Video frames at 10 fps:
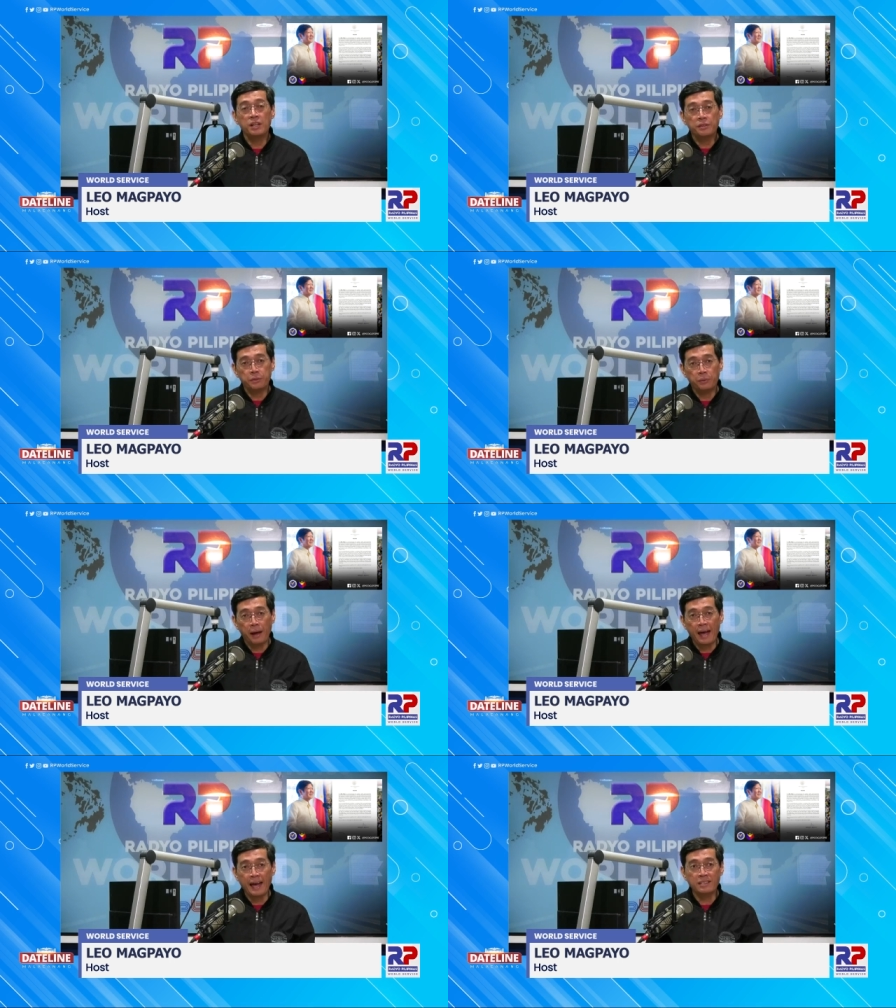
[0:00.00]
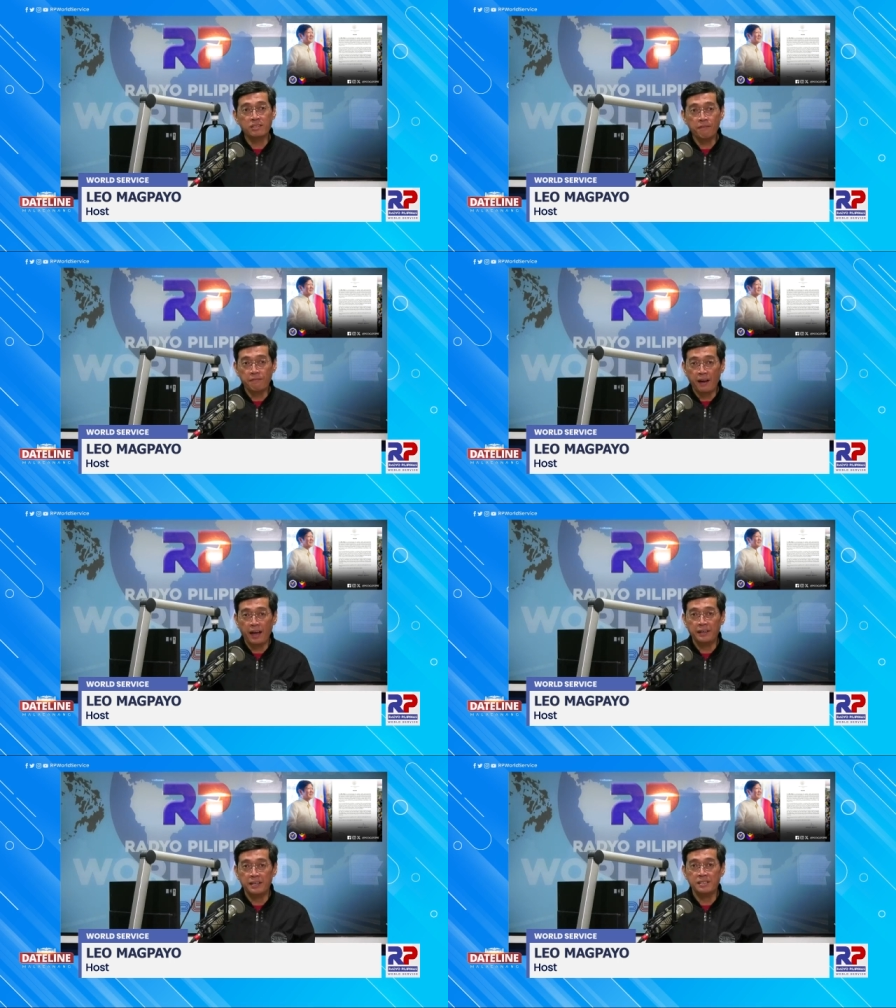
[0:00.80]
through acts of
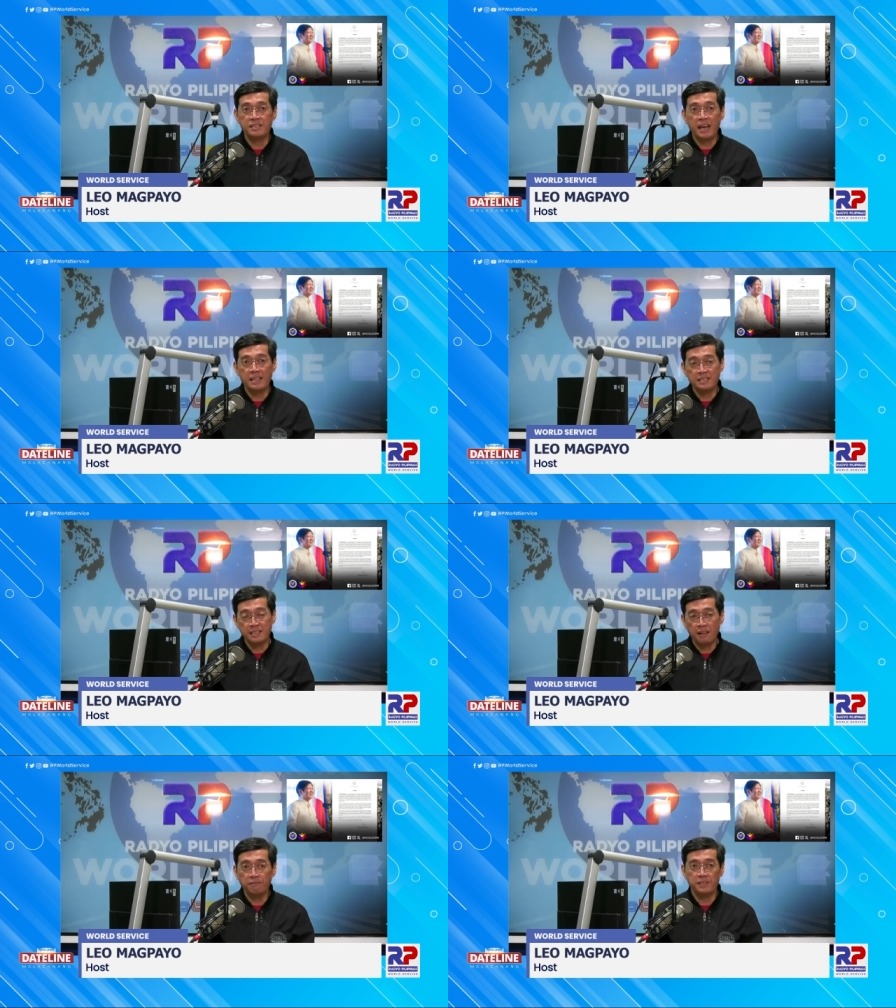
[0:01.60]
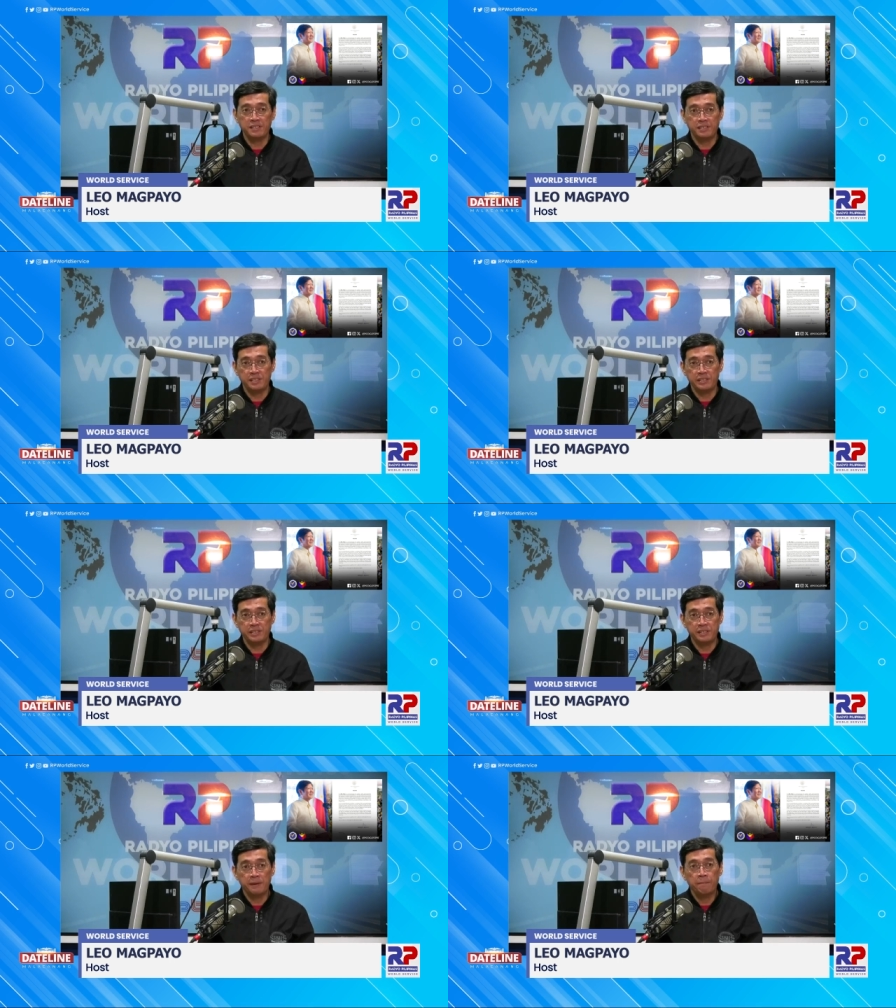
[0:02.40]
kindness and selflessness.